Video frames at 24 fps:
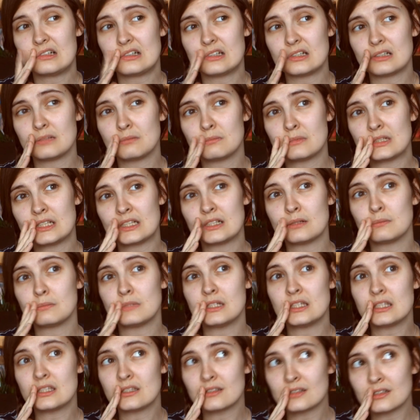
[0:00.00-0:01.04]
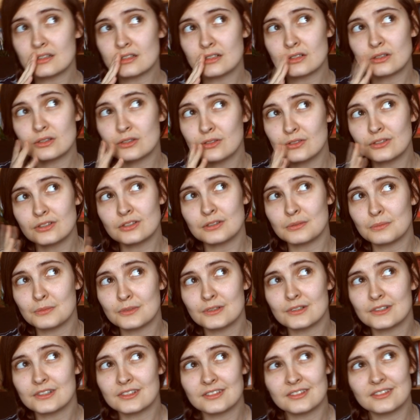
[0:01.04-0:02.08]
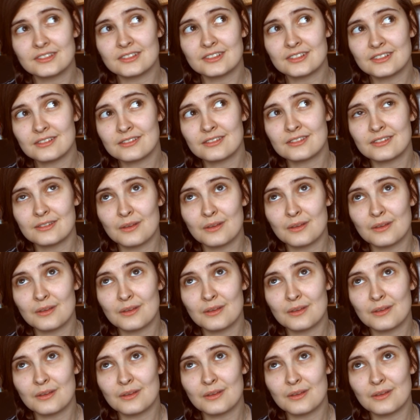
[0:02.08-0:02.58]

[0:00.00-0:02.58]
I'm now making custom walking sticks,